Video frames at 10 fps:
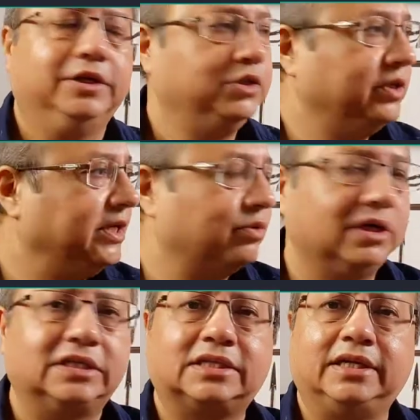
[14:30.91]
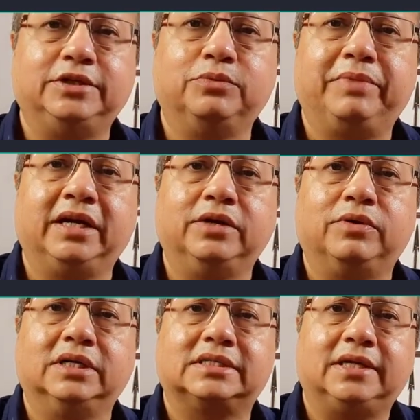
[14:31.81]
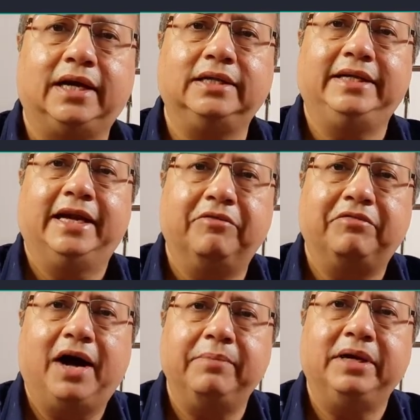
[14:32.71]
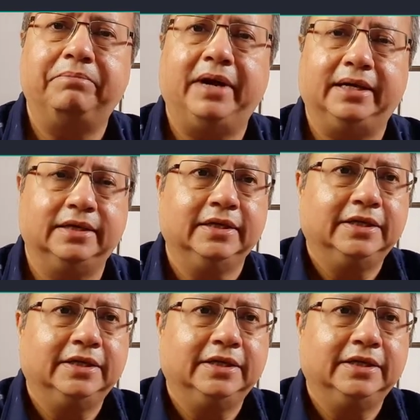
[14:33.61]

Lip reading: You begin to understand the environment better.